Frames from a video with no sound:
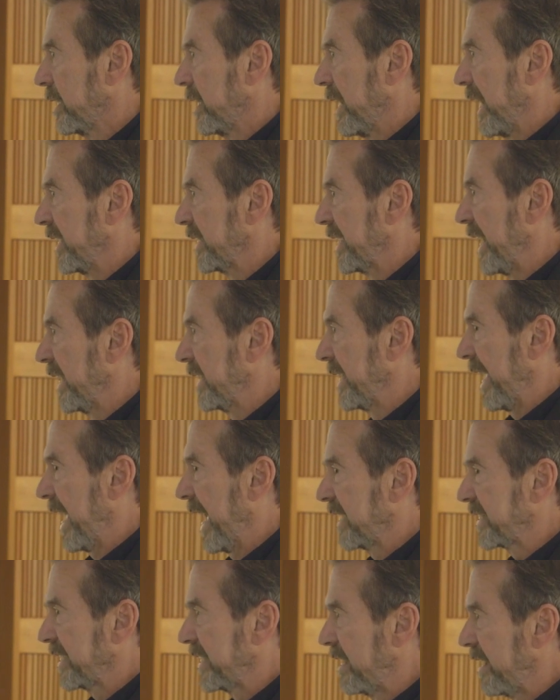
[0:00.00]
And it
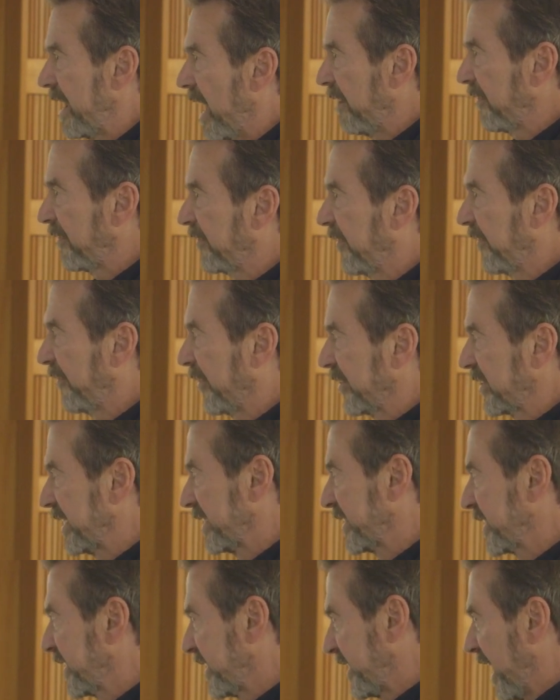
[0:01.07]
has enough for, to
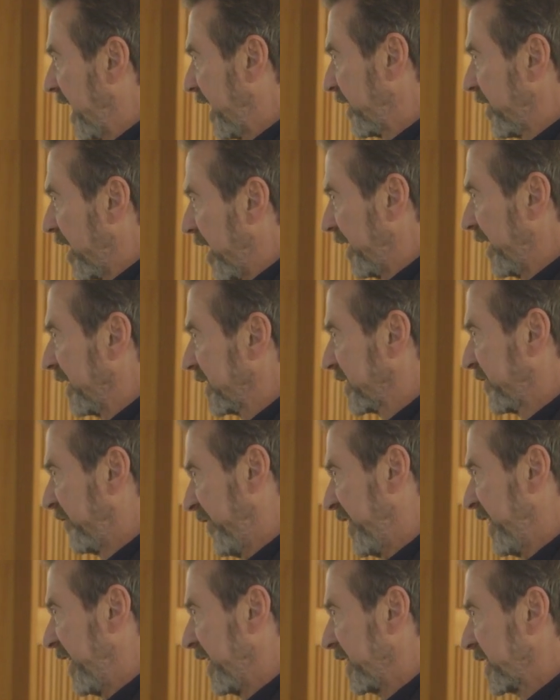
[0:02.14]
stand on its
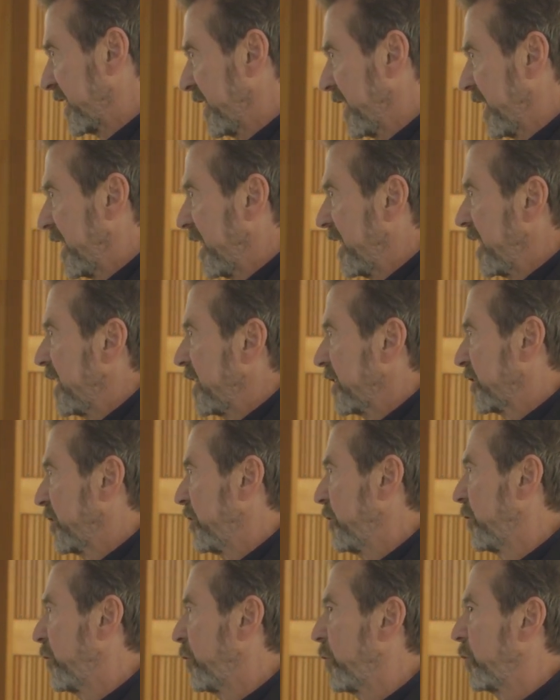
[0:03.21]
feet
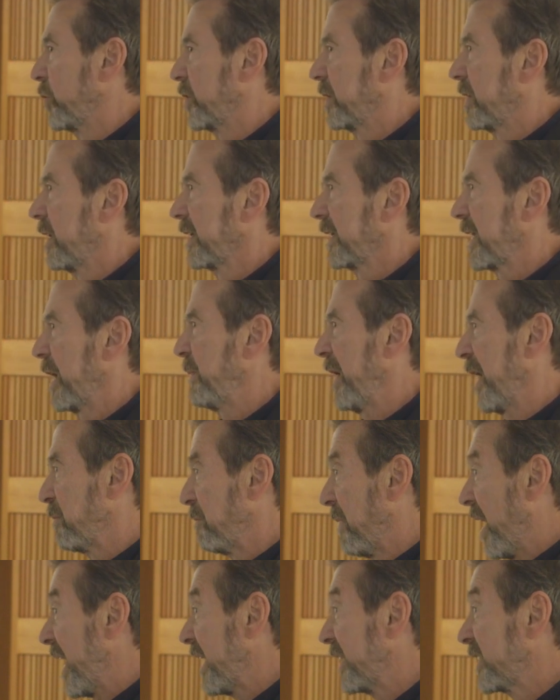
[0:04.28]
to command
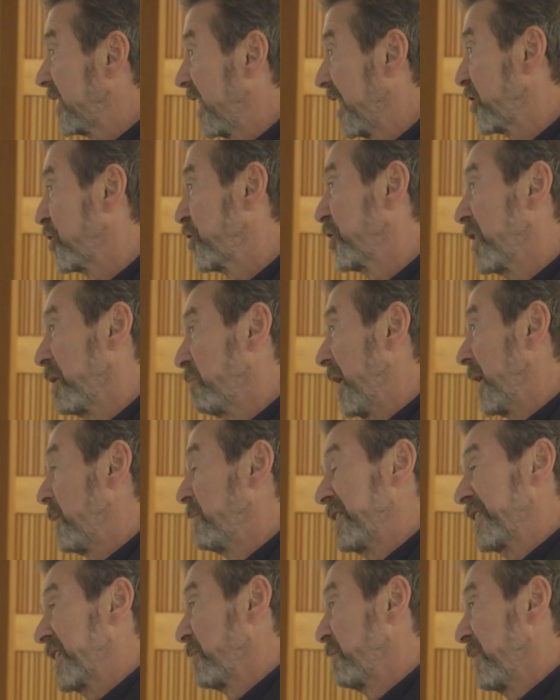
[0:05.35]
my attention and
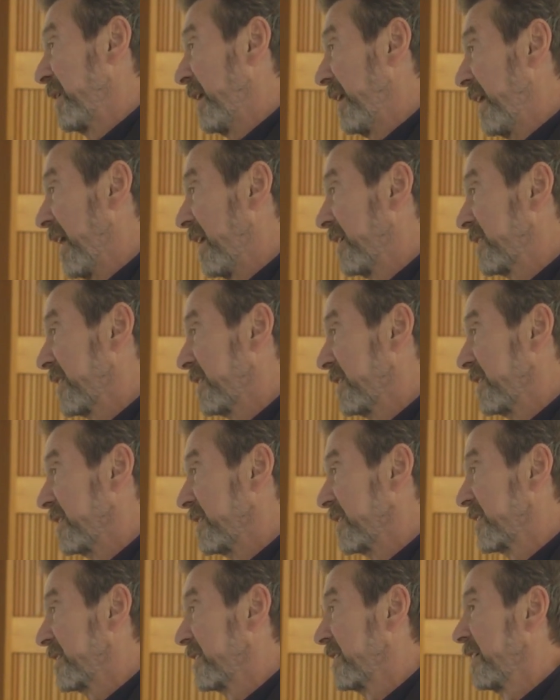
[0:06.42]
maybe somebody
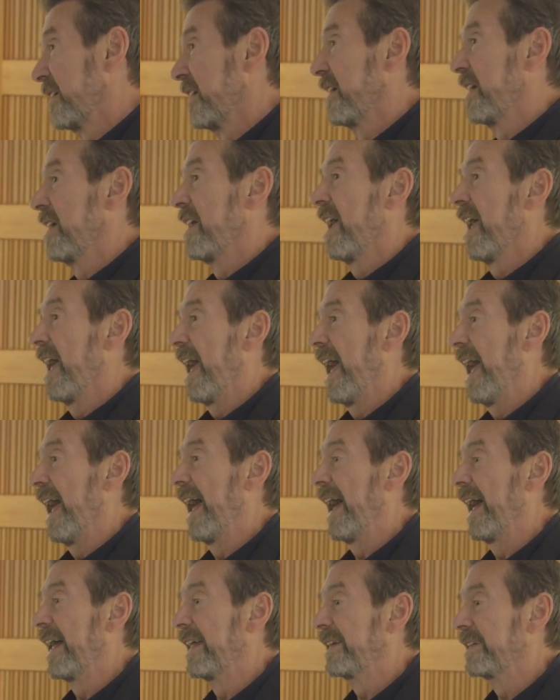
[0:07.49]
else's.
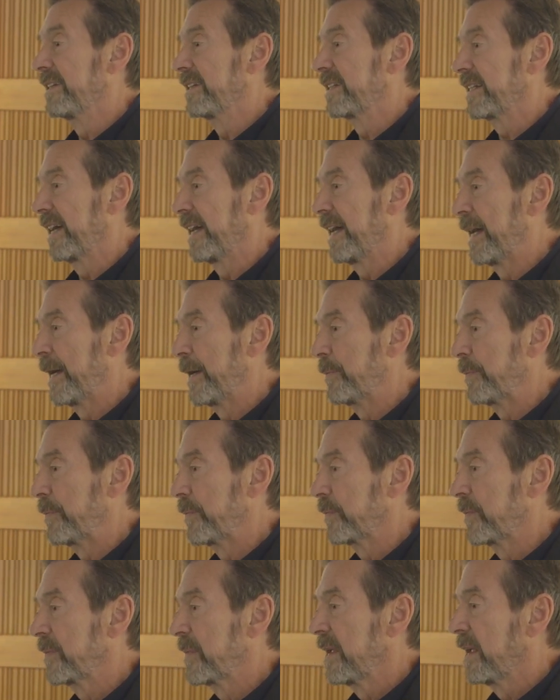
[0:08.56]
And
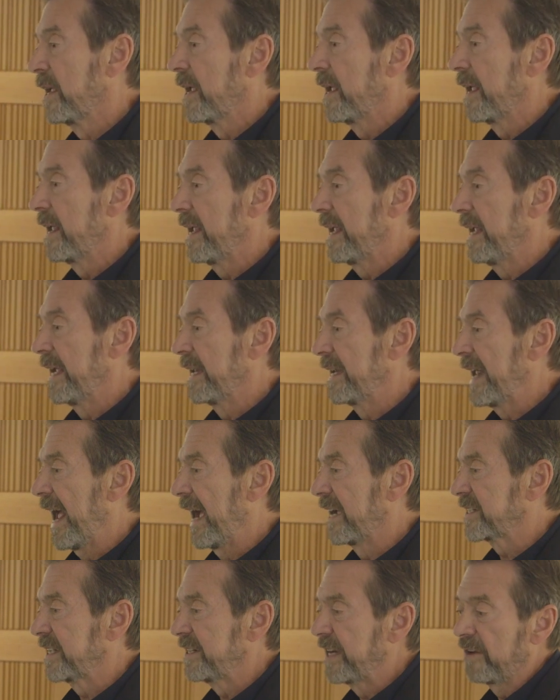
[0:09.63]
um, it
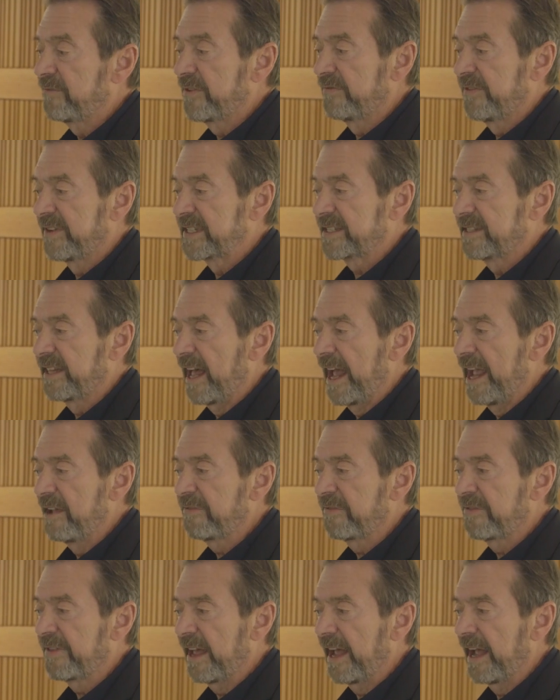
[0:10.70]
has enough of its
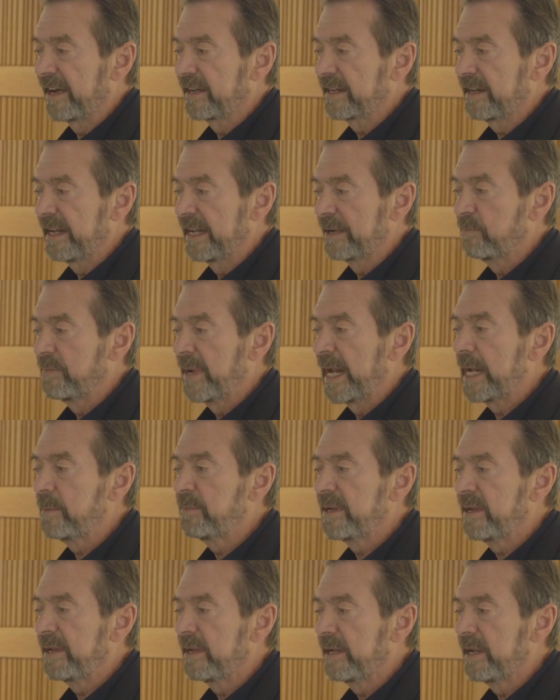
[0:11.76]
life that it
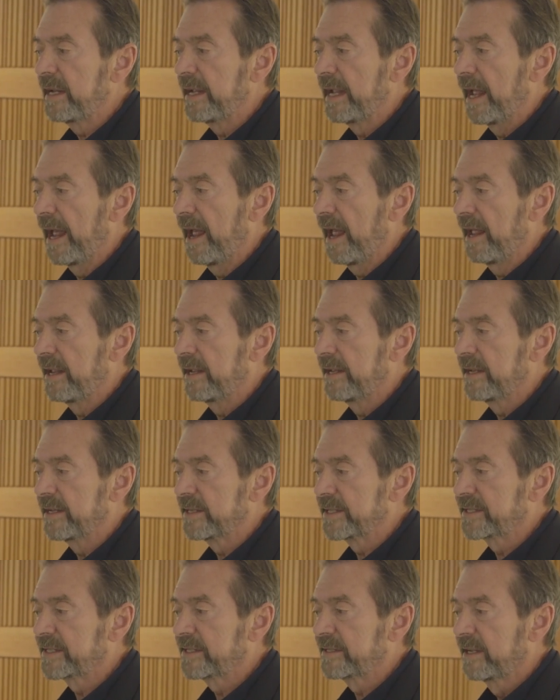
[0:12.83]
maybe
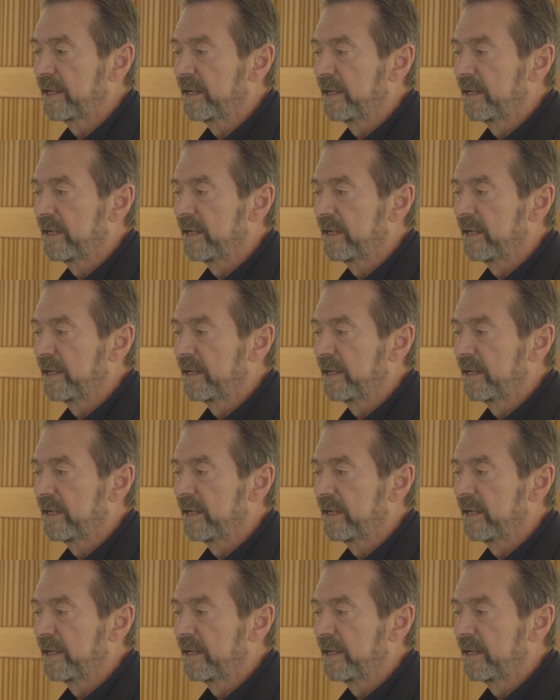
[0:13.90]
is,